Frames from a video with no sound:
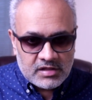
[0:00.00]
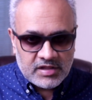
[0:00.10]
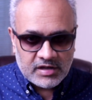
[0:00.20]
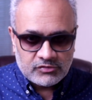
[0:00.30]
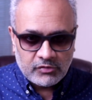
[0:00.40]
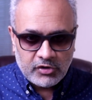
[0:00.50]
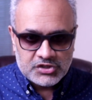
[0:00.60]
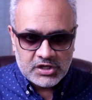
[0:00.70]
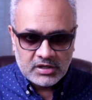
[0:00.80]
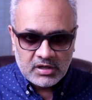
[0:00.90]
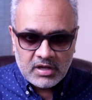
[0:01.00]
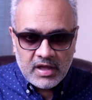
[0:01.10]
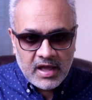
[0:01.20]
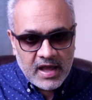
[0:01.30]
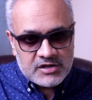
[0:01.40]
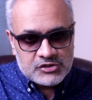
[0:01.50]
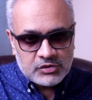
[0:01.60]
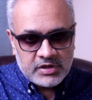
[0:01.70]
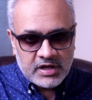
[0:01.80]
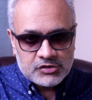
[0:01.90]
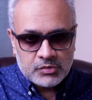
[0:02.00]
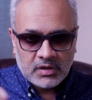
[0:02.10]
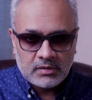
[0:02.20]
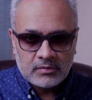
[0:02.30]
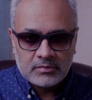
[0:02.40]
Thanks for watching and see you in the next one.